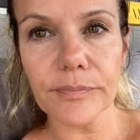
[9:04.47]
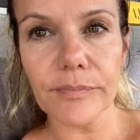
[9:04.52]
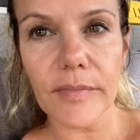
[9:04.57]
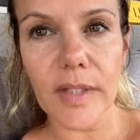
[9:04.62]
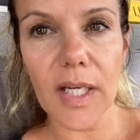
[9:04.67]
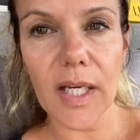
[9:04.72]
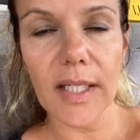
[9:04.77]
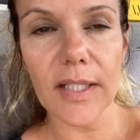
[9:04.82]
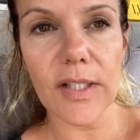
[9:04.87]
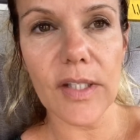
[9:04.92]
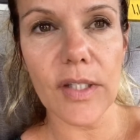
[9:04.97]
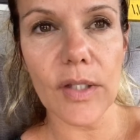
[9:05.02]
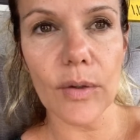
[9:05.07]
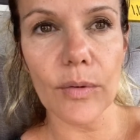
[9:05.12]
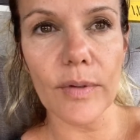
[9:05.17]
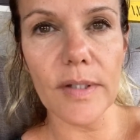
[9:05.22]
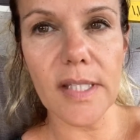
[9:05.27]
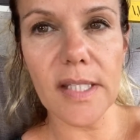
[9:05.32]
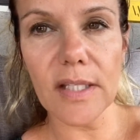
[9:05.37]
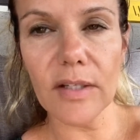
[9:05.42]
And so
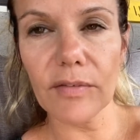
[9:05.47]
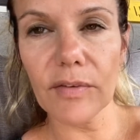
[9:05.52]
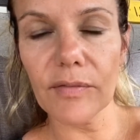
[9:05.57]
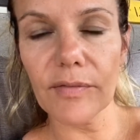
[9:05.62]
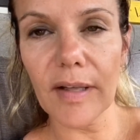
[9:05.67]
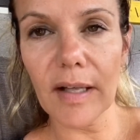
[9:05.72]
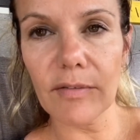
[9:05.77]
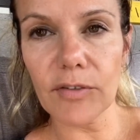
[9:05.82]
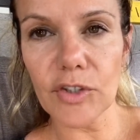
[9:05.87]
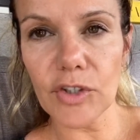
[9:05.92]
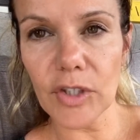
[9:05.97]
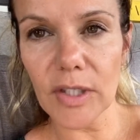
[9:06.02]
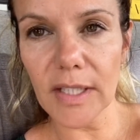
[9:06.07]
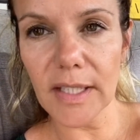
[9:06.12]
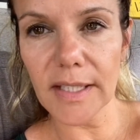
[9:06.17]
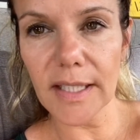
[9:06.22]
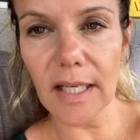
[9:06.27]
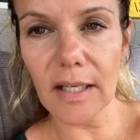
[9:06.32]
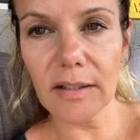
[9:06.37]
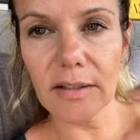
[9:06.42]
instead of the valve
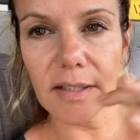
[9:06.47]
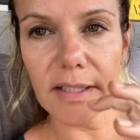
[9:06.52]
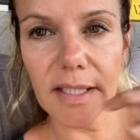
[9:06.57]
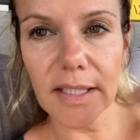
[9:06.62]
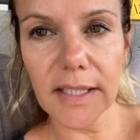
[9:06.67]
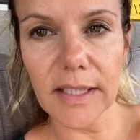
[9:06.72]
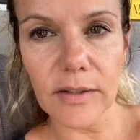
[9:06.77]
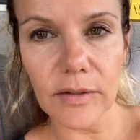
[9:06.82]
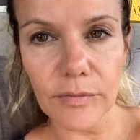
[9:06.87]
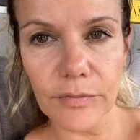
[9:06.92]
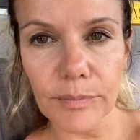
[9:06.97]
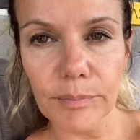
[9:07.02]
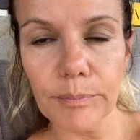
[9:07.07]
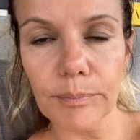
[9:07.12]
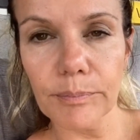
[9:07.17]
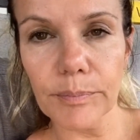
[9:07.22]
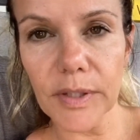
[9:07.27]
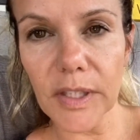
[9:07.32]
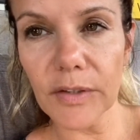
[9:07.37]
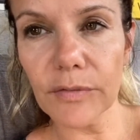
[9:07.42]
shutting down, letting the
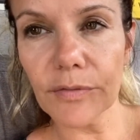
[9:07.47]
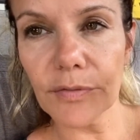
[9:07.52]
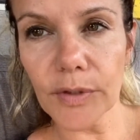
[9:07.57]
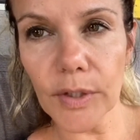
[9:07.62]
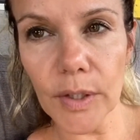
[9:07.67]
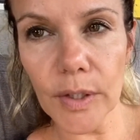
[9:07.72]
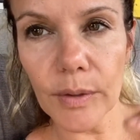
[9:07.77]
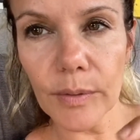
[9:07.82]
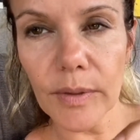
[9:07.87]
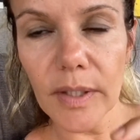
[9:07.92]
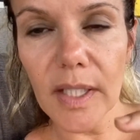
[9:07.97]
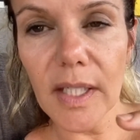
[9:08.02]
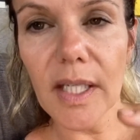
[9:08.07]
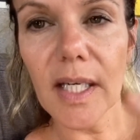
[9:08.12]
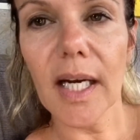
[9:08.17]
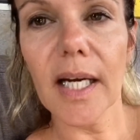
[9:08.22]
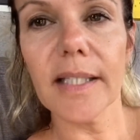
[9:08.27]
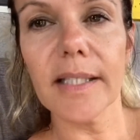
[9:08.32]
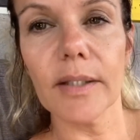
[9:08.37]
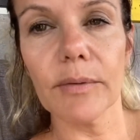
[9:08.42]
blood flow
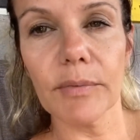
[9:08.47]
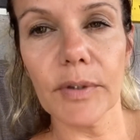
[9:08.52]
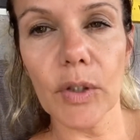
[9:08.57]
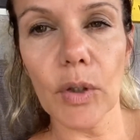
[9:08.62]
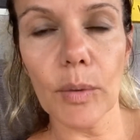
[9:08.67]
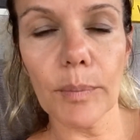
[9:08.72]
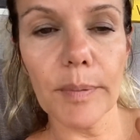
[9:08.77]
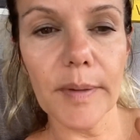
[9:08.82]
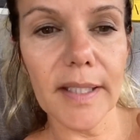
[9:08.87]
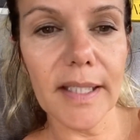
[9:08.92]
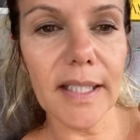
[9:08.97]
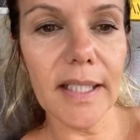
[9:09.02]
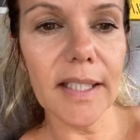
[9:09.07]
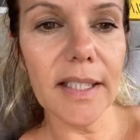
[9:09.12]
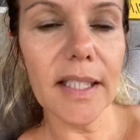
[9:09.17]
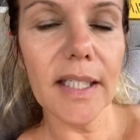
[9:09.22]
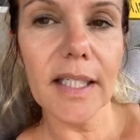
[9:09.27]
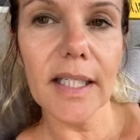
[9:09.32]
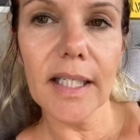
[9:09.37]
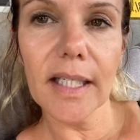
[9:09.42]
and then reopening,
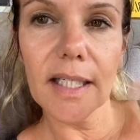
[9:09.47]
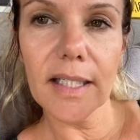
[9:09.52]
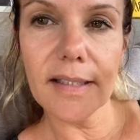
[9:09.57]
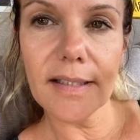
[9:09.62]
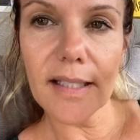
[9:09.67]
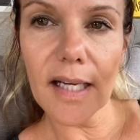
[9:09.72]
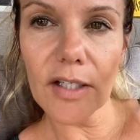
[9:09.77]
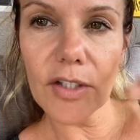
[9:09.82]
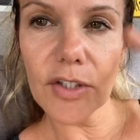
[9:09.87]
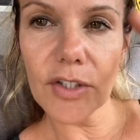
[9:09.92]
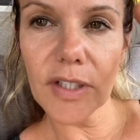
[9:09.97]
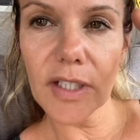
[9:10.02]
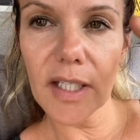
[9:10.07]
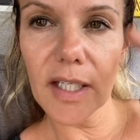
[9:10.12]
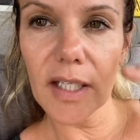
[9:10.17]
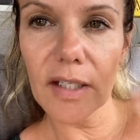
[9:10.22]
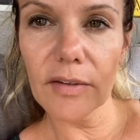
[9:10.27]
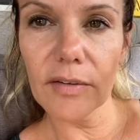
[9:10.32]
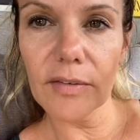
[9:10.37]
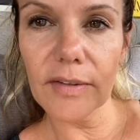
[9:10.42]
it is actually
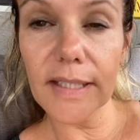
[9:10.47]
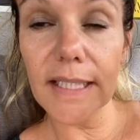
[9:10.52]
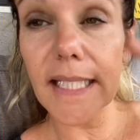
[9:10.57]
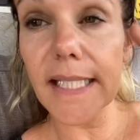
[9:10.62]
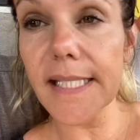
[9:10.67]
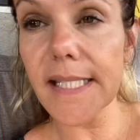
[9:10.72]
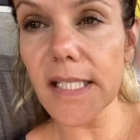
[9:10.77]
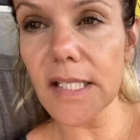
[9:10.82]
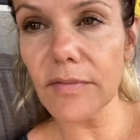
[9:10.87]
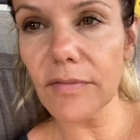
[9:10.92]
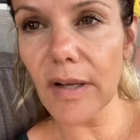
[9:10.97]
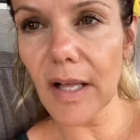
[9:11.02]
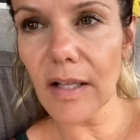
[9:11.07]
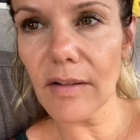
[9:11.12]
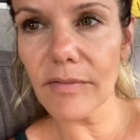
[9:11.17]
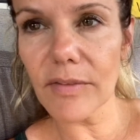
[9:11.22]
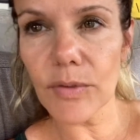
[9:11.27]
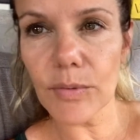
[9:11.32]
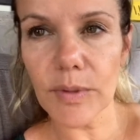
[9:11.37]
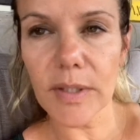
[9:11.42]
a lazy
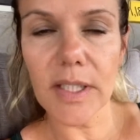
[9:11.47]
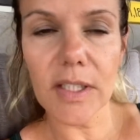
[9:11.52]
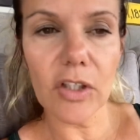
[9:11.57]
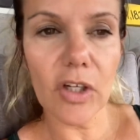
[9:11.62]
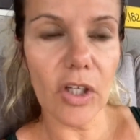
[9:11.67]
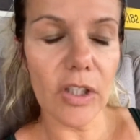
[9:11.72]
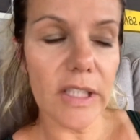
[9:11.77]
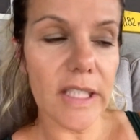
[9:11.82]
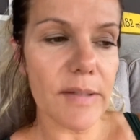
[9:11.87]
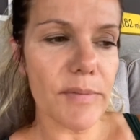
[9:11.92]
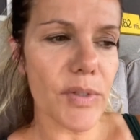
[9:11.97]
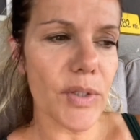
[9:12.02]
valve is what they call it.